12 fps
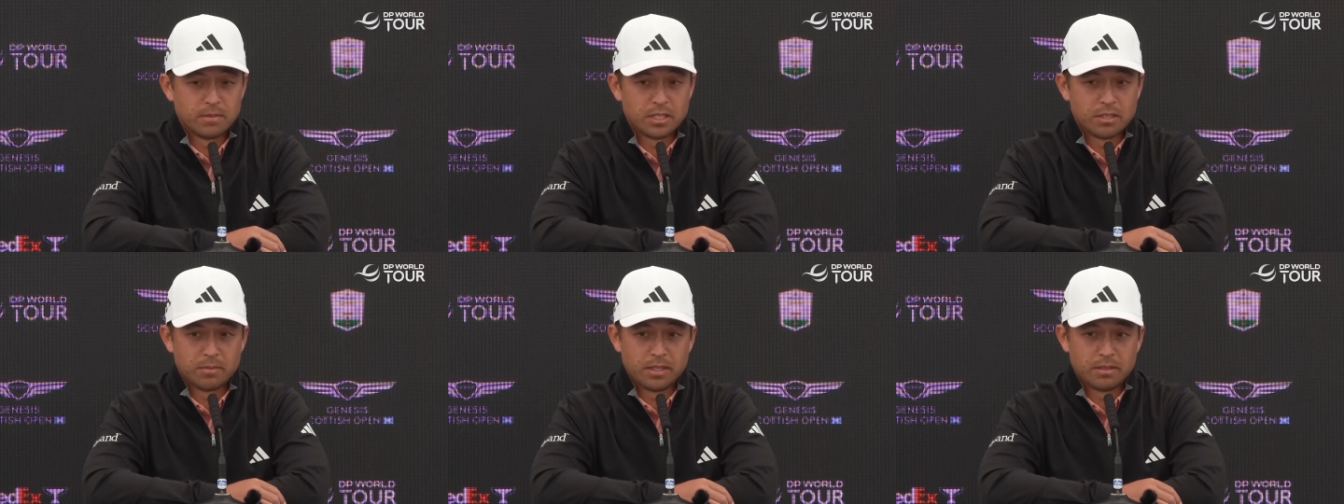
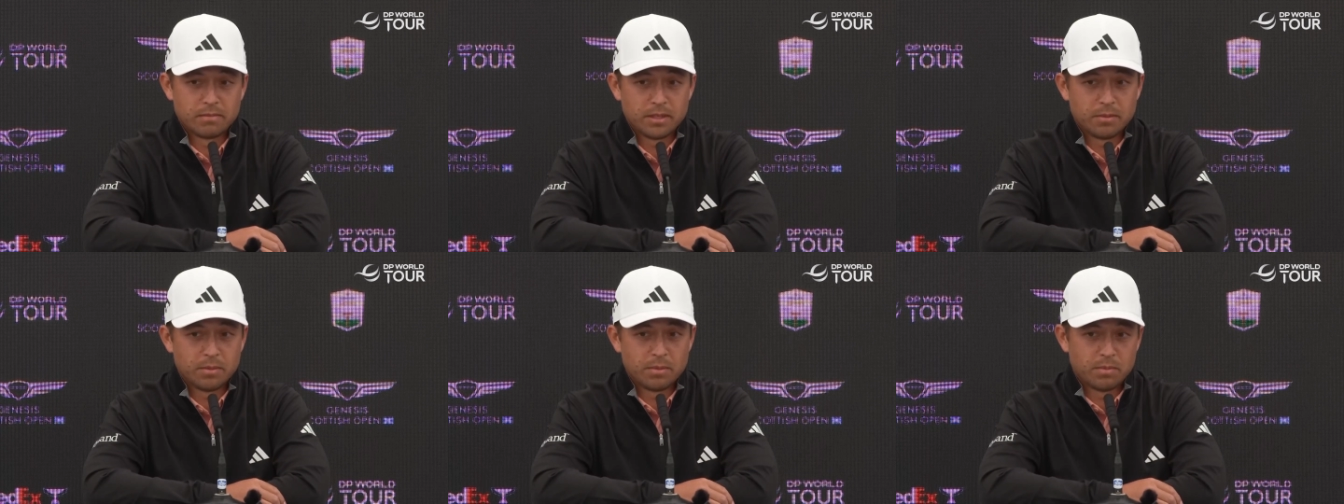so, I mean,
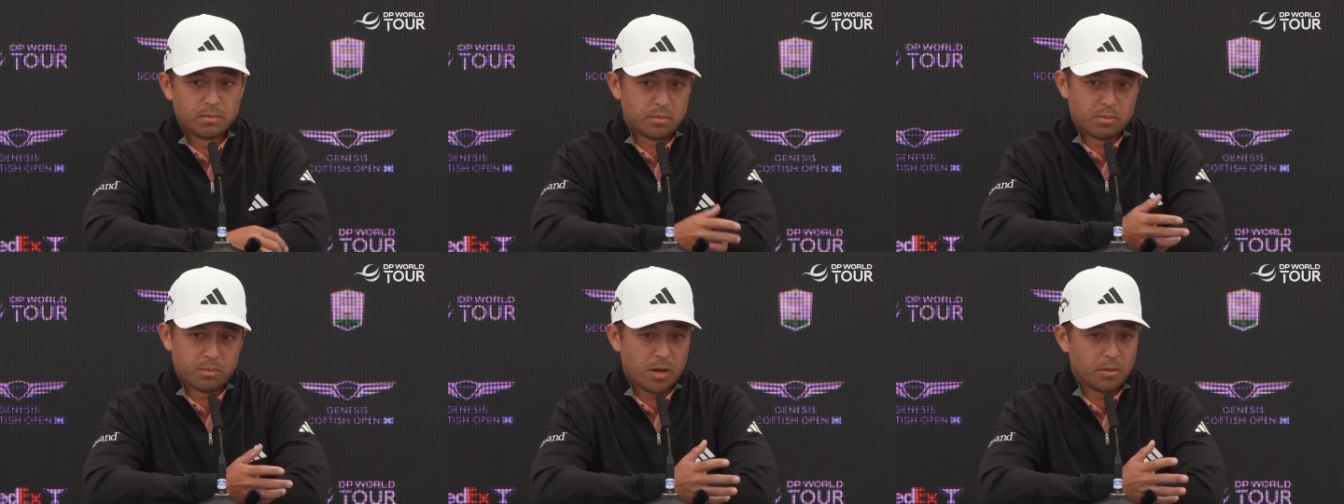I,
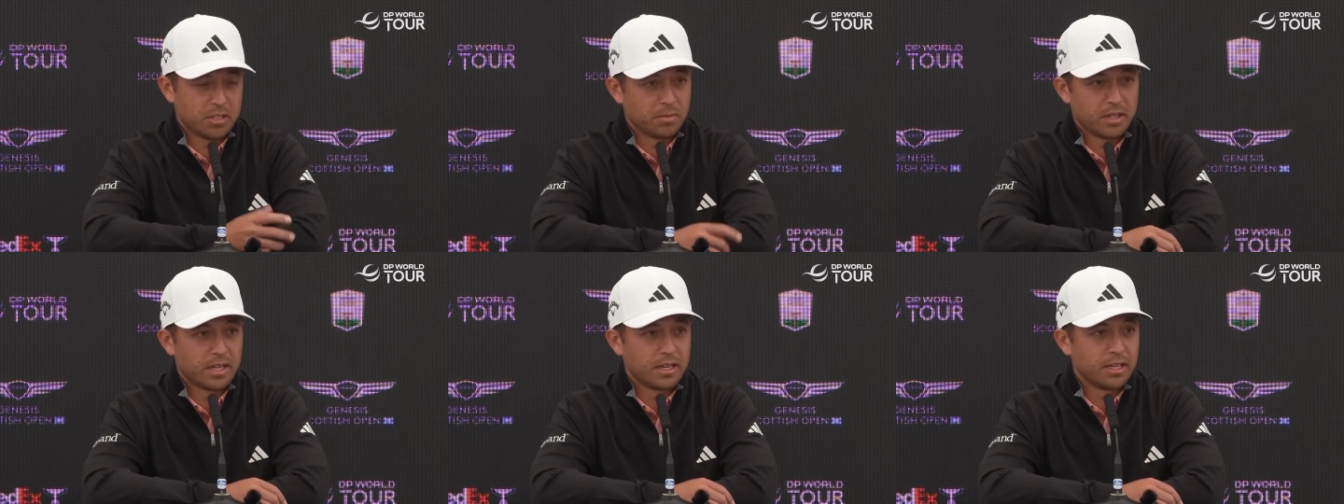probably
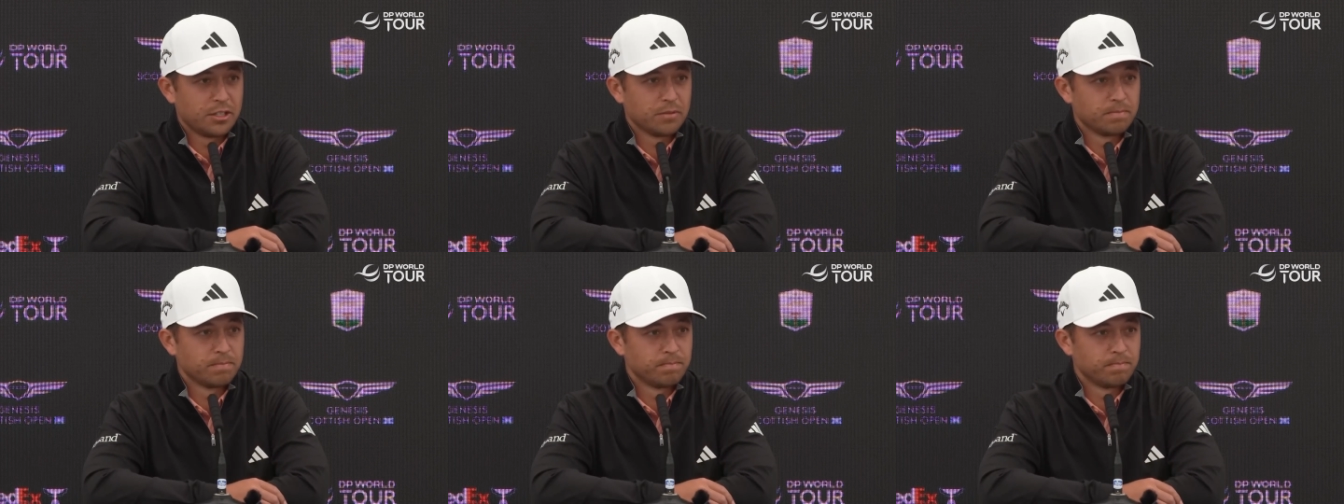something of that nature.